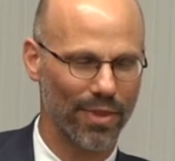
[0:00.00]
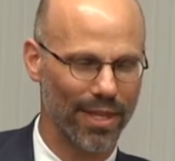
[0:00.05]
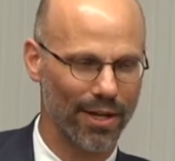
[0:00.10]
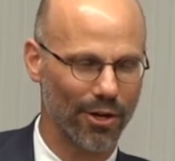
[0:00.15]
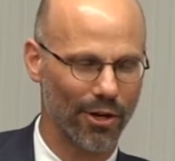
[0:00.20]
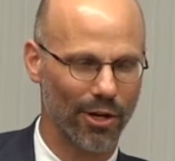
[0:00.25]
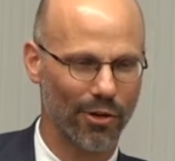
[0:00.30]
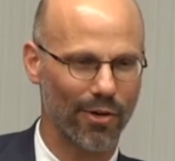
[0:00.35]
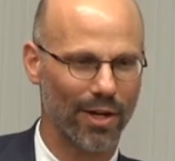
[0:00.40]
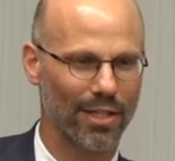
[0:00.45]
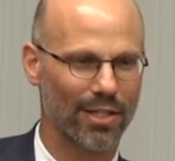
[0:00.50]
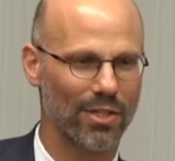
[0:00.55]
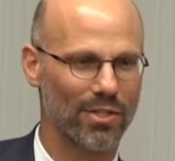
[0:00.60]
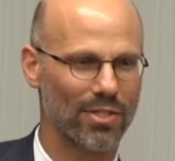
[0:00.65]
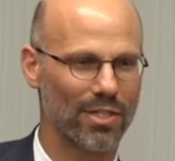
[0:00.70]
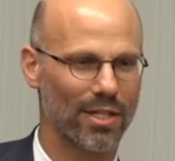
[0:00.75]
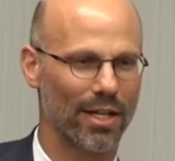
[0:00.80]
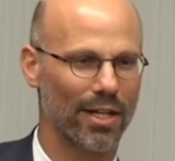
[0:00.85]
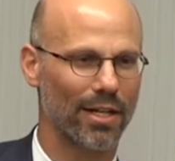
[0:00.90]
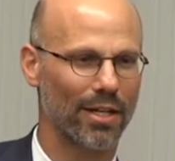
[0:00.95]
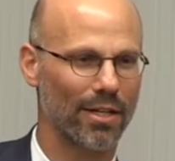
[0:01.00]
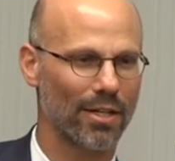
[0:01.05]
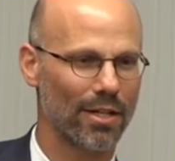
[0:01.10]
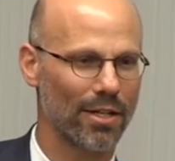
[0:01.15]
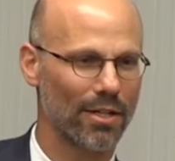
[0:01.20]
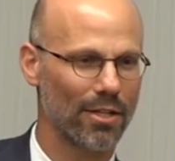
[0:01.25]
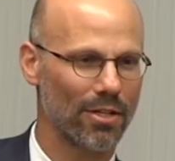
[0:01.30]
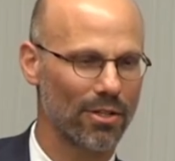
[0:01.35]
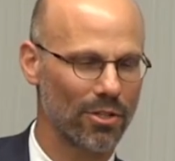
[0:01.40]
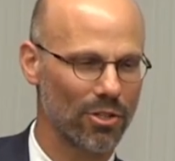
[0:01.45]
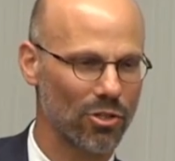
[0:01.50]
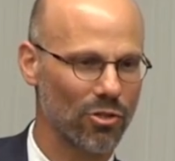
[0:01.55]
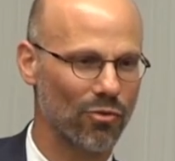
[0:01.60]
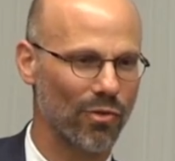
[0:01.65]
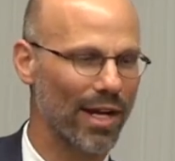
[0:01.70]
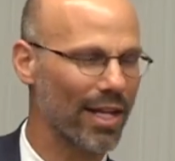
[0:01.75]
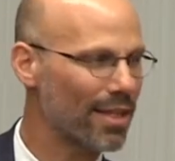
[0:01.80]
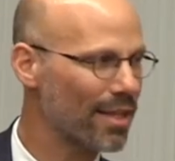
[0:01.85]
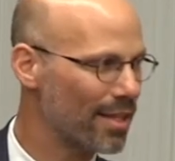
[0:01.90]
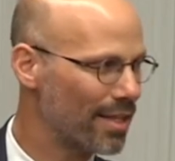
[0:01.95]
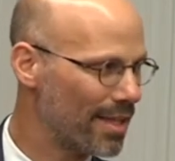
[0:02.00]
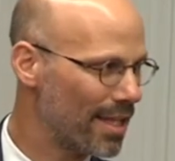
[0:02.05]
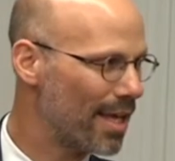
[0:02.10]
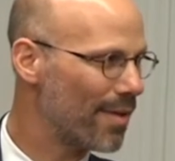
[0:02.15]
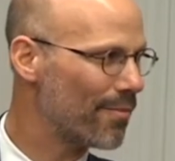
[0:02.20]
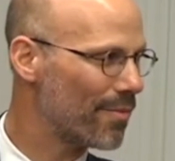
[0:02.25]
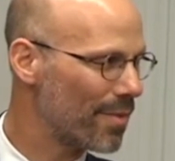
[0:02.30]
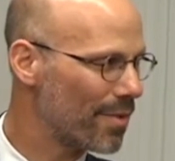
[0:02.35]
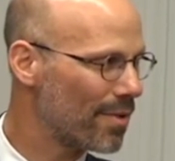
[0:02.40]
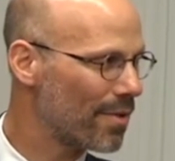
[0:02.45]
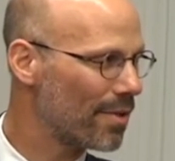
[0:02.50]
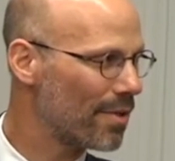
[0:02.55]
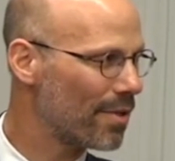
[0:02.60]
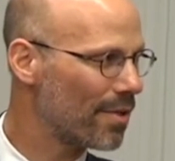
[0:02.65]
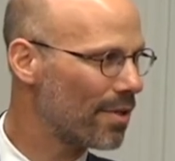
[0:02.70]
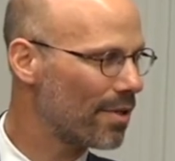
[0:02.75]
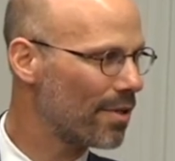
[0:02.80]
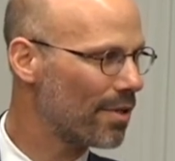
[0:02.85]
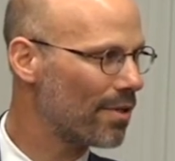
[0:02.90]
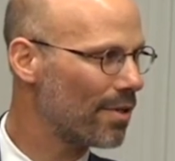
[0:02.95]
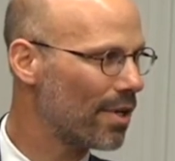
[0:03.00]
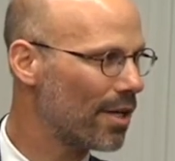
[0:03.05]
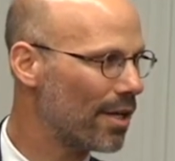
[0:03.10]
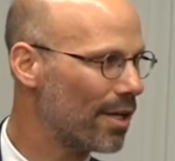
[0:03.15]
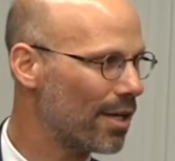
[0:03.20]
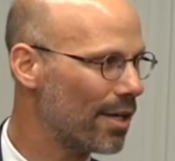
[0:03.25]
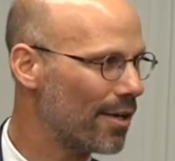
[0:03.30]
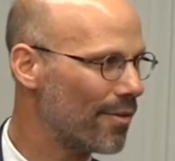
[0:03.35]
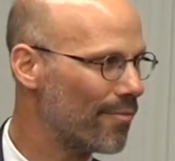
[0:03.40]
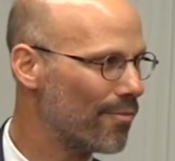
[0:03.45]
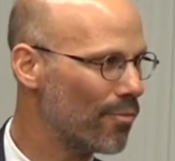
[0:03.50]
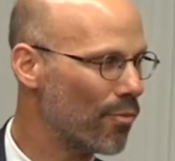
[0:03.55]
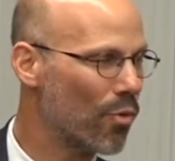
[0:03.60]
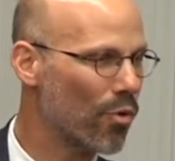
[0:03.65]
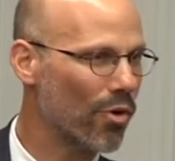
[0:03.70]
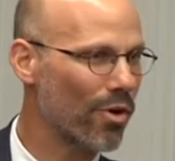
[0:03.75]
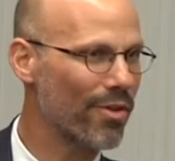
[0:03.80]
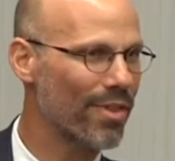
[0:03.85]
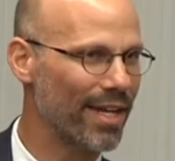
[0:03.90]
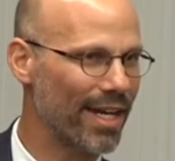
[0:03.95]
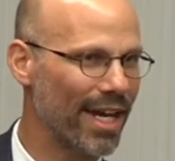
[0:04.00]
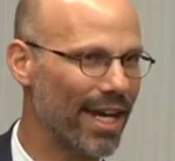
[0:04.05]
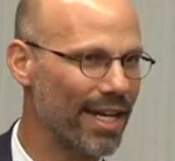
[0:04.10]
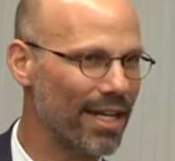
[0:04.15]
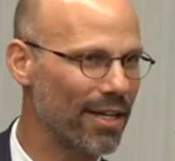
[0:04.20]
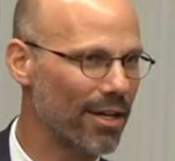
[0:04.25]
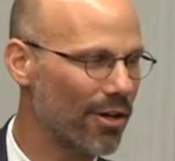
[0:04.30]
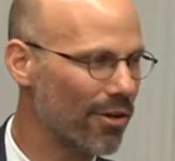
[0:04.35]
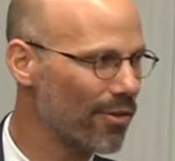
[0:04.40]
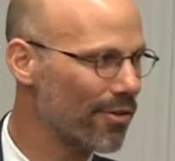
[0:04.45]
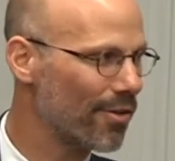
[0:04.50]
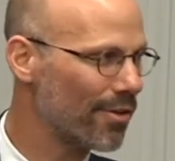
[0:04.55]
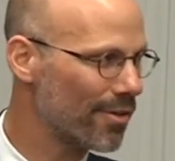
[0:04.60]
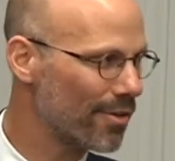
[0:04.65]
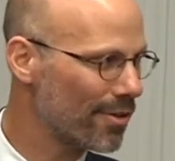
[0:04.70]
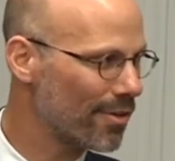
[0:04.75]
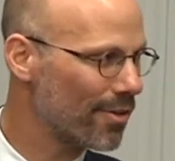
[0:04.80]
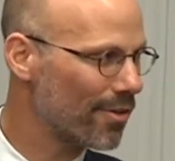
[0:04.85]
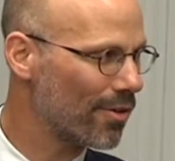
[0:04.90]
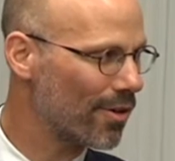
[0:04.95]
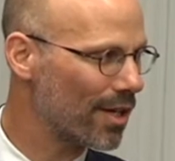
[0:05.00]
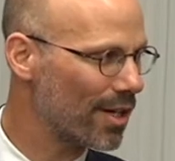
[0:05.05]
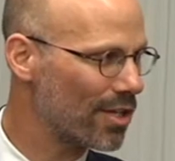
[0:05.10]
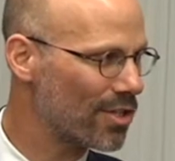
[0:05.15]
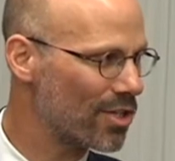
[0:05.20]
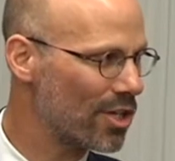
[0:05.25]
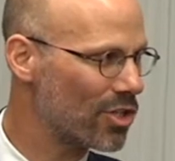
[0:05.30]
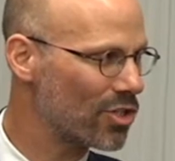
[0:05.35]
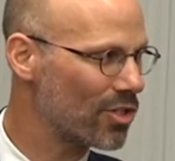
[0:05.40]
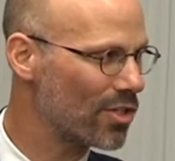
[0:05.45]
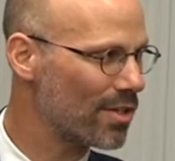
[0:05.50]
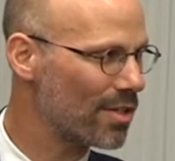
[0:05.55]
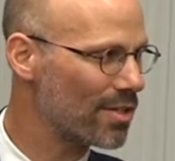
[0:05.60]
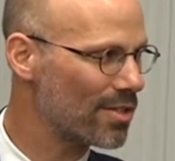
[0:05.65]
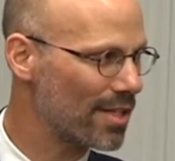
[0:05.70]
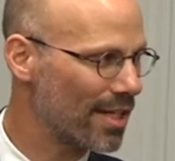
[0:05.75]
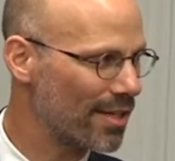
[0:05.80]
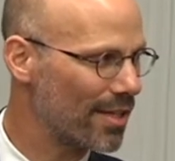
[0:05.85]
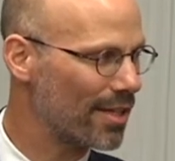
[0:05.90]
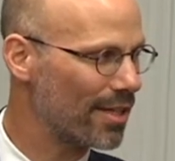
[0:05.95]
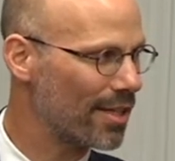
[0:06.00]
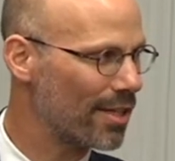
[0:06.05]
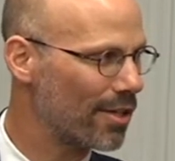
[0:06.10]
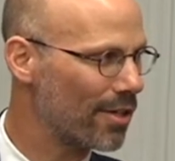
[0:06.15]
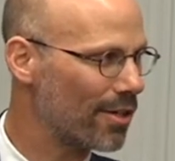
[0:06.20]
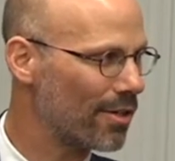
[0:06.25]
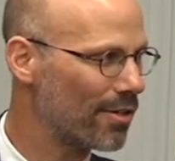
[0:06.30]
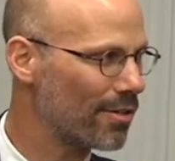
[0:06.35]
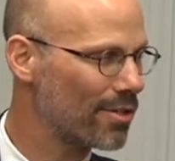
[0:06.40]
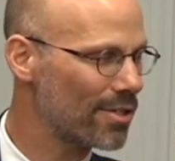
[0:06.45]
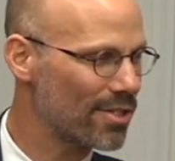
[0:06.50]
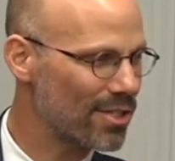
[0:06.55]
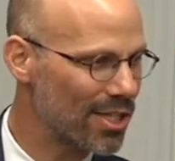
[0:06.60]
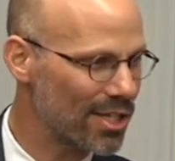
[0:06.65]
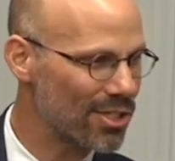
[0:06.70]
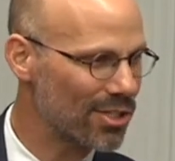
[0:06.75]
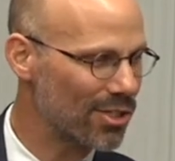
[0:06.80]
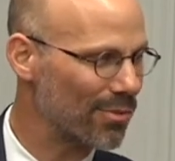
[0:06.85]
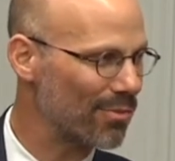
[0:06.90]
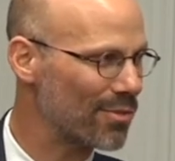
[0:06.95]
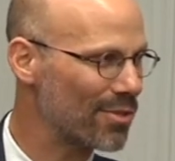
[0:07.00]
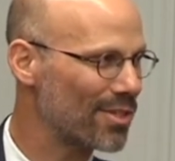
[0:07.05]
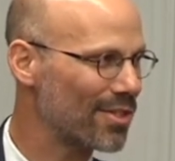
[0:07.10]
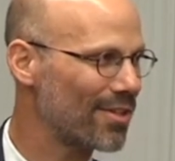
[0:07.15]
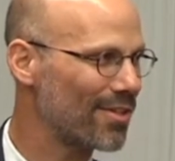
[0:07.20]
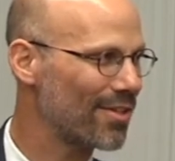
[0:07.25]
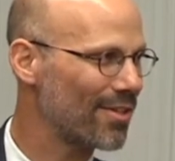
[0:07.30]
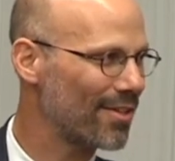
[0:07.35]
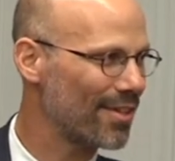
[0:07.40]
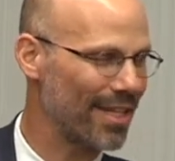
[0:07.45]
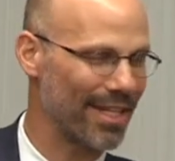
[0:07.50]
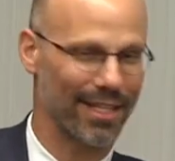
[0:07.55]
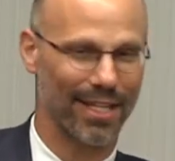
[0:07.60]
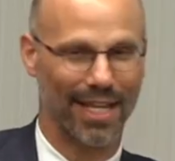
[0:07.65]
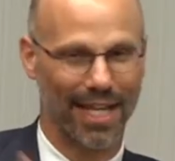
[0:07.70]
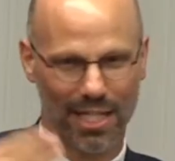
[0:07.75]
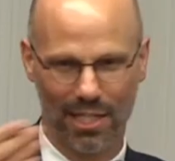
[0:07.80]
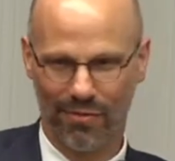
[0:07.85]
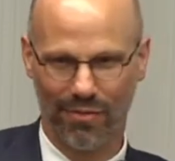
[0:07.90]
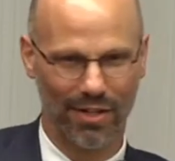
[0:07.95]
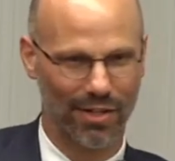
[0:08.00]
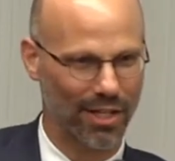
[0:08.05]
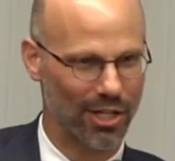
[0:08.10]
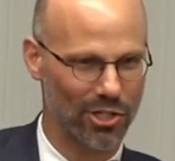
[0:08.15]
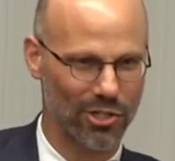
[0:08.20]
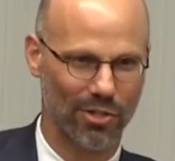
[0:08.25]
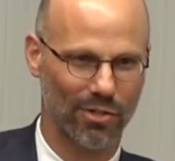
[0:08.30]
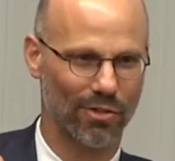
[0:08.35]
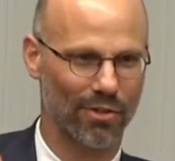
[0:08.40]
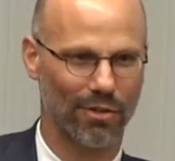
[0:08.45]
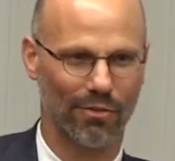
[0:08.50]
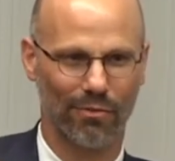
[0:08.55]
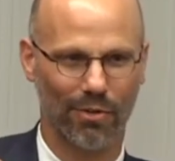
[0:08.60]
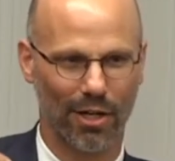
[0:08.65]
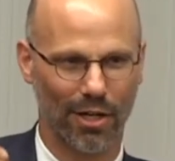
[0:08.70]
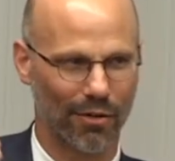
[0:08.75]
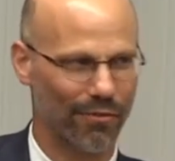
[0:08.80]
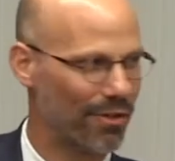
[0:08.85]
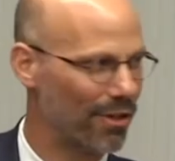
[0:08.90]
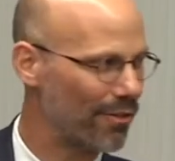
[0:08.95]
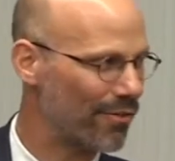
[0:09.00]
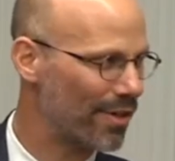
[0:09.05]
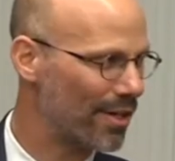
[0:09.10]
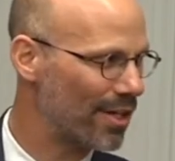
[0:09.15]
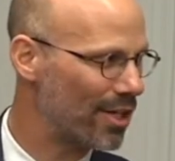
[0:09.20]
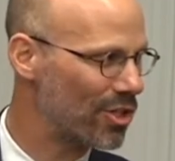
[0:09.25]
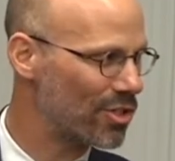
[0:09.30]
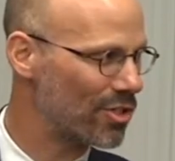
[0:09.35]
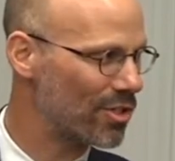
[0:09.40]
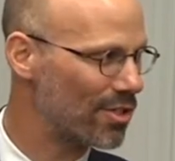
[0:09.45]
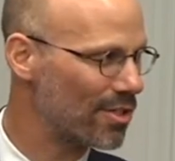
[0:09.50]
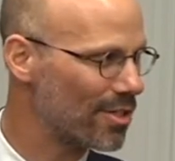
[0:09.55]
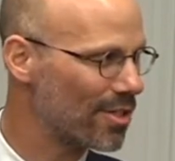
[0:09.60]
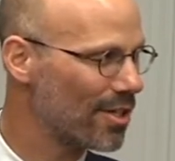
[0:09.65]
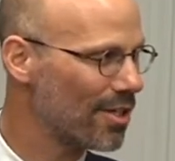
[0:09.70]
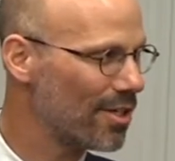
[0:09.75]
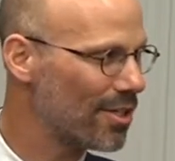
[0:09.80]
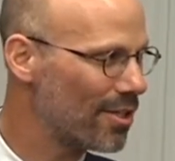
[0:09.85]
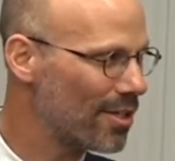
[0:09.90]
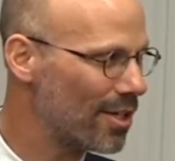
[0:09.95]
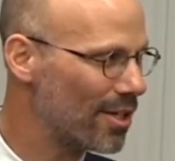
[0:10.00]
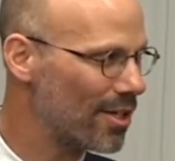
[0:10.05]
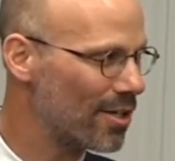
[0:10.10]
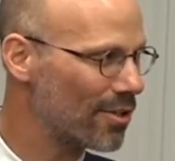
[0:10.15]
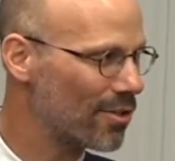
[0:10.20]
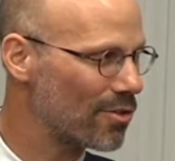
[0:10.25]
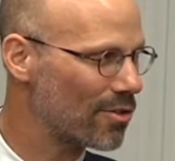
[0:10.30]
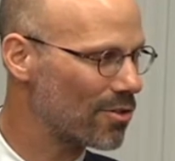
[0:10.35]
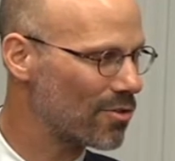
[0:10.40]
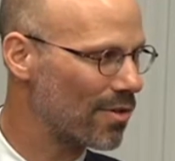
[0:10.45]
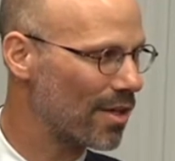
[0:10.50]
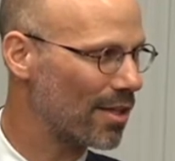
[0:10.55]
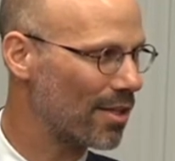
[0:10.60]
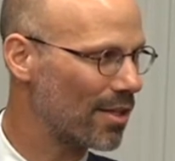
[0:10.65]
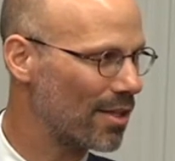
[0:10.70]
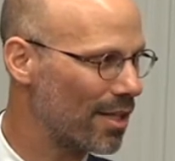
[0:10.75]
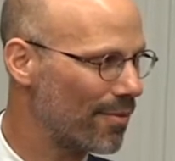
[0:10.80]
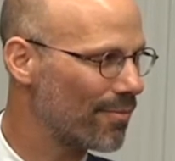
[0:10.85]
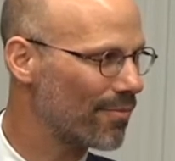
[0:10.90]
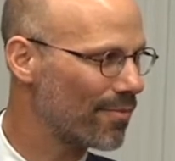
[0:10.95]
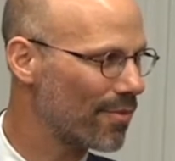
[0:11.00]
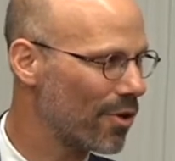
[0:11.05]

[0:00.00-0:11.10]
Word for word: our grantees said, strengthened them uh, more than any other organization said that the systems that the Gates Foundation or the Rockefeller Foundation uh, strengthened or them.